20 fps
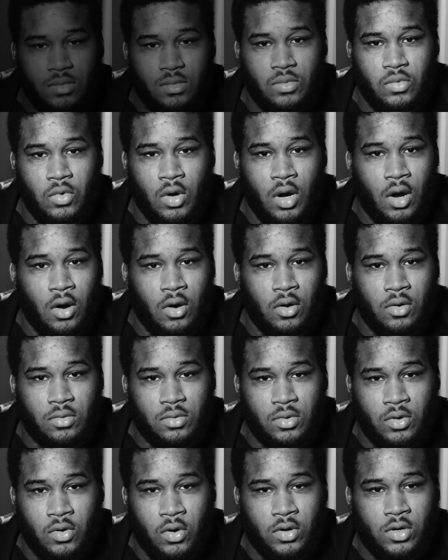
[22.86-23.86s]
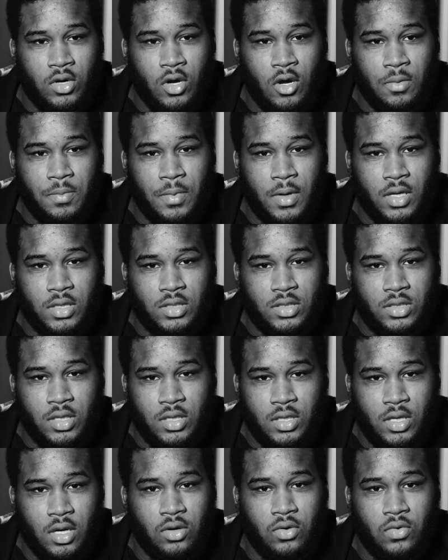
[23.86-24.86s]
Well, growing up as the
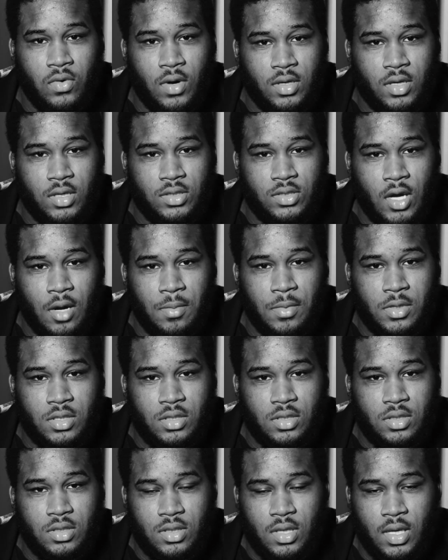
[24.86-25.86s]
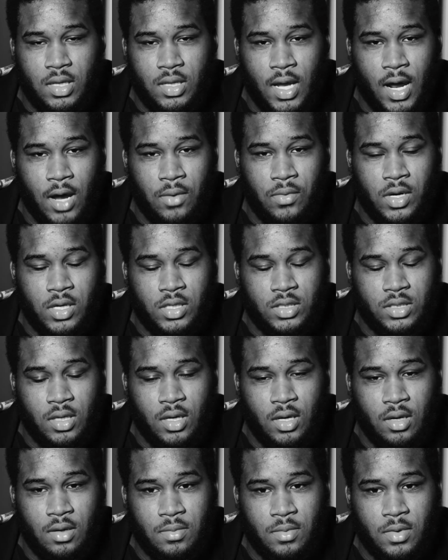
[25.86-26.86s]
young Quandon Thomas that I was,
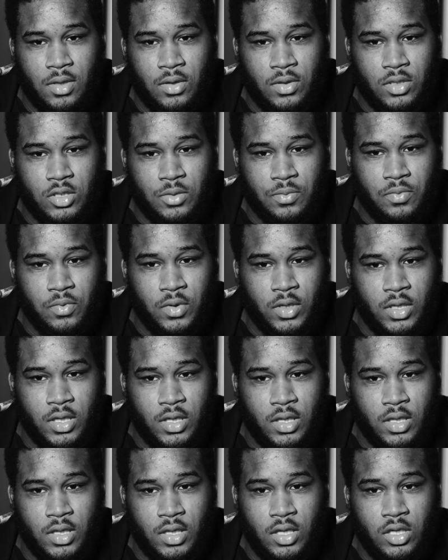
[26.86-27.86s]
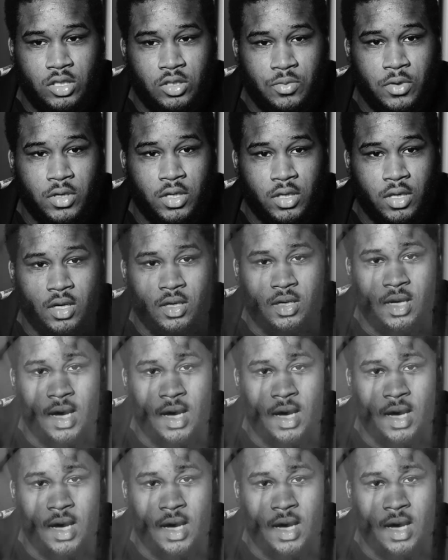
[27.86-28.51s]
it was pretty good.